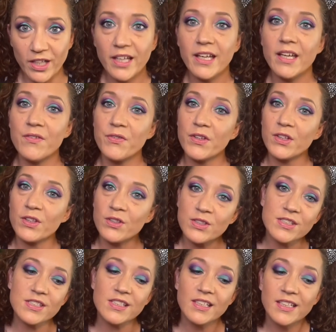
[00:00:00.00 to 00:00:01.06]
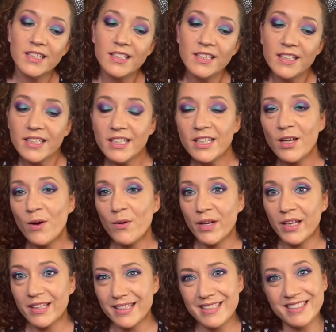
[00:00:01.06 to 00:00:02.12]
If it looks, you know, at
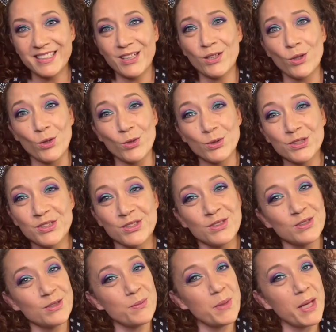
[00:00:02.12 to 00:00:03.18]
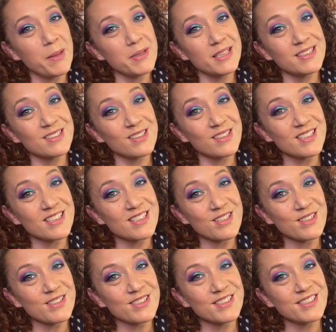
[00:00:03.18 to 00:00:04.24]
least close to maybe as good as
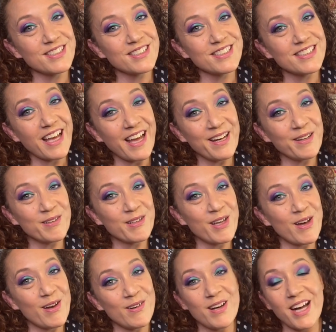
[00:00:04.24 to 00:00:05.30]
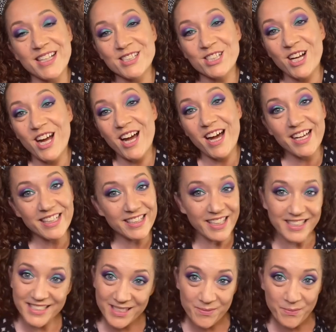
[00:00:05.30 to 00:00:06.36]
hers, I don't know. I tried. I
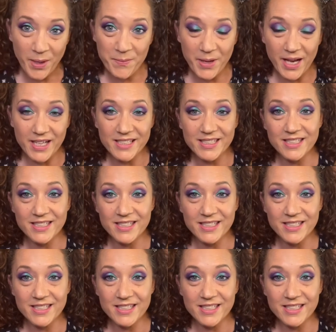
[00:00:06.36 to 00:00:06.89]
did my best.